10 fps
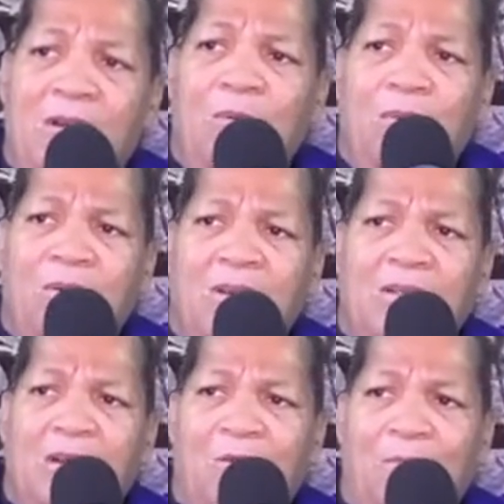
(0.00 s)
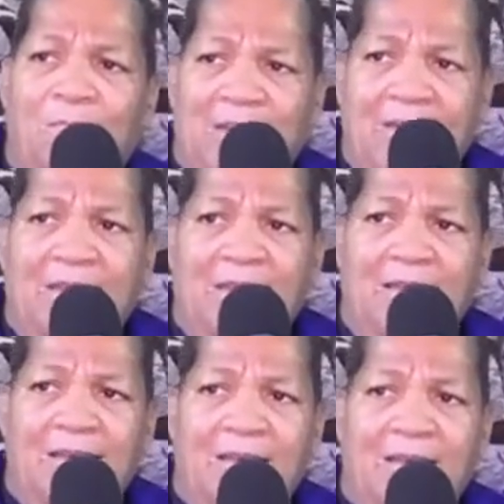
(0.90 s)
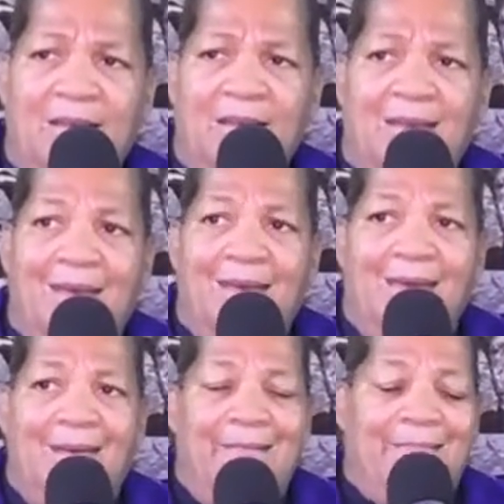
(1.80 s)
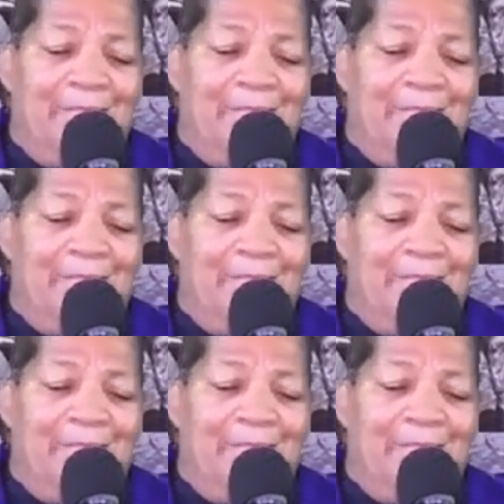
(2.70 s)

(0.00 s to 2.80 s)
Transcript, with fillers: would obey. Yes.